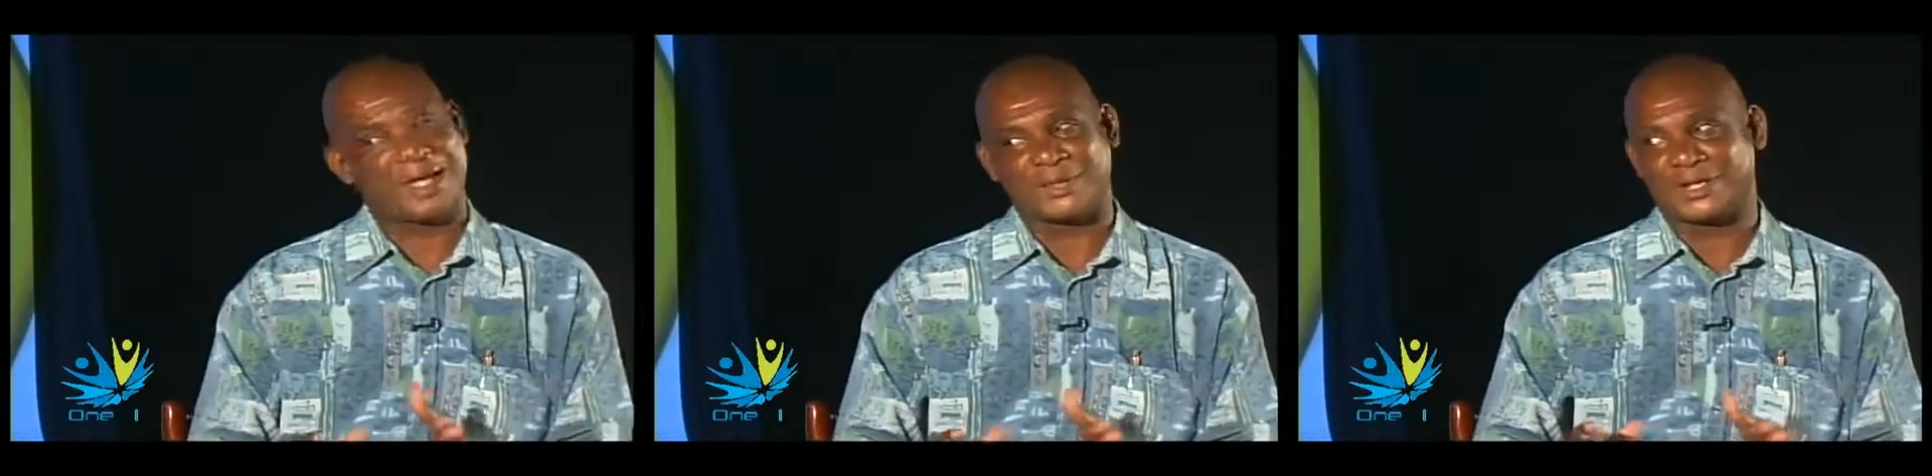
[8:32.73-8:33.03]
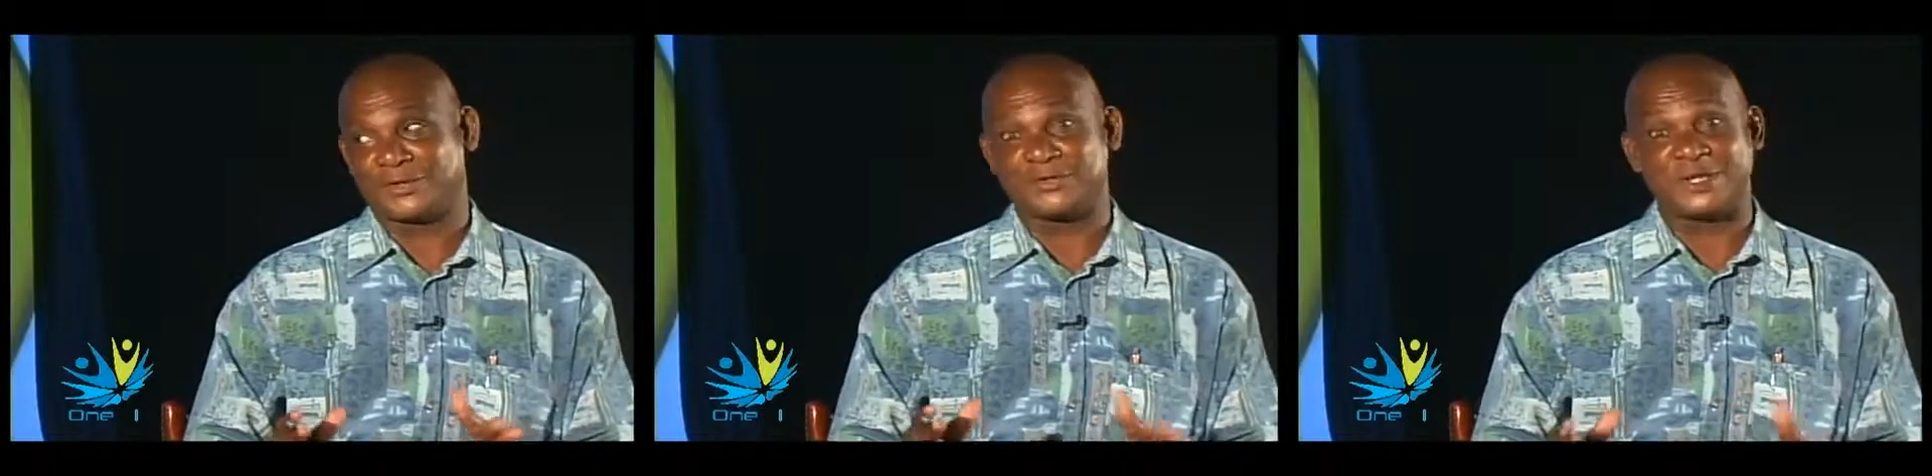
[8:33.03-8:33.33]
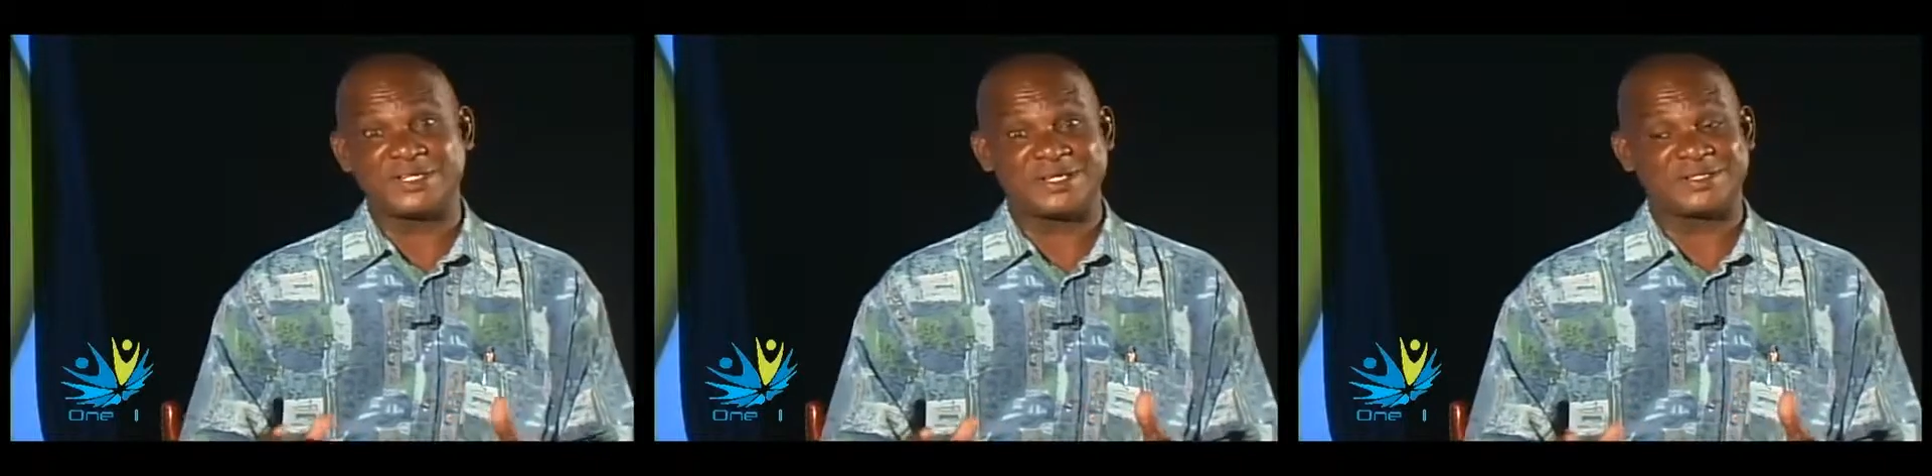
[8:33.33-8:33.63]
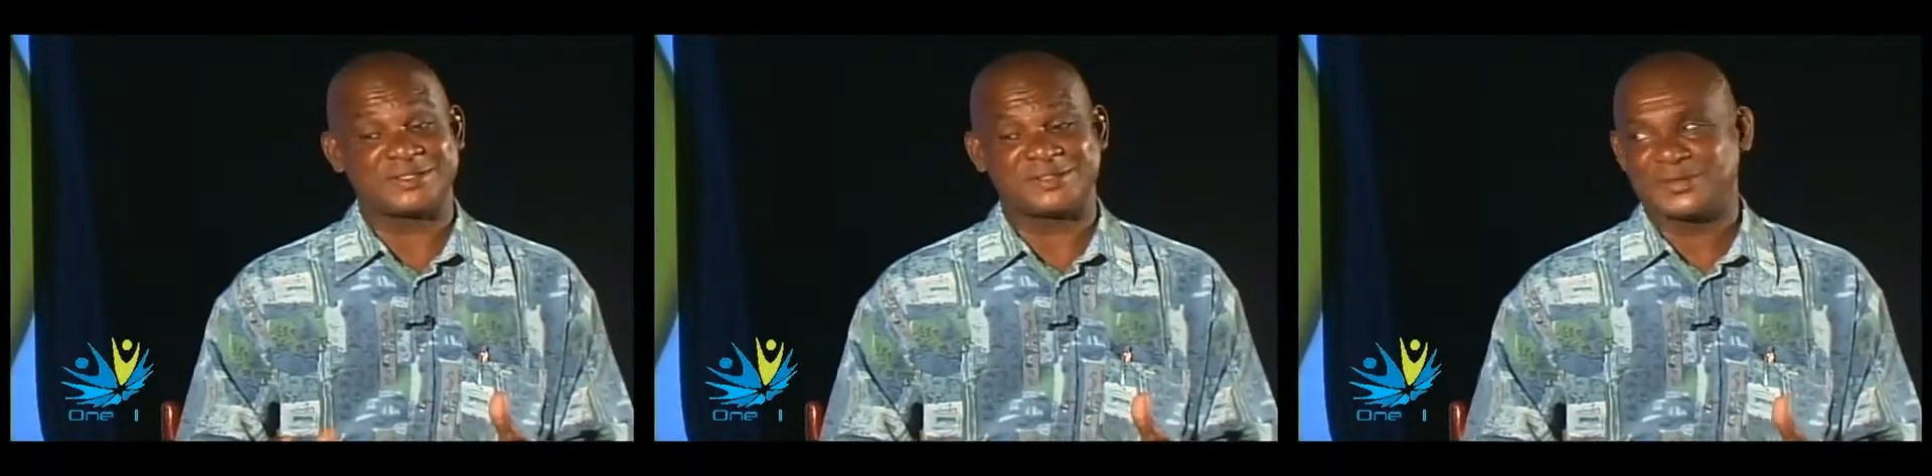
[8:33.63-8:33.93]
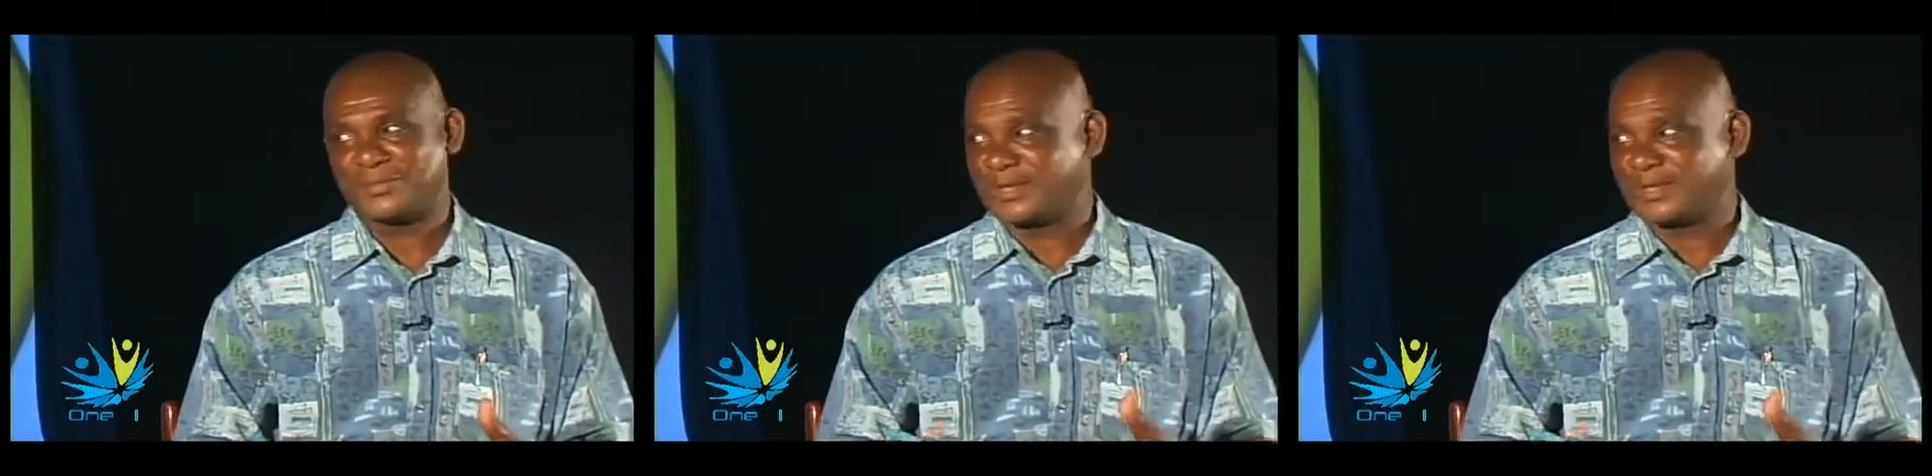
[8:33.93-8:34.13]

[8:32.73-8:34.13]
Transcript: I'm not a racist,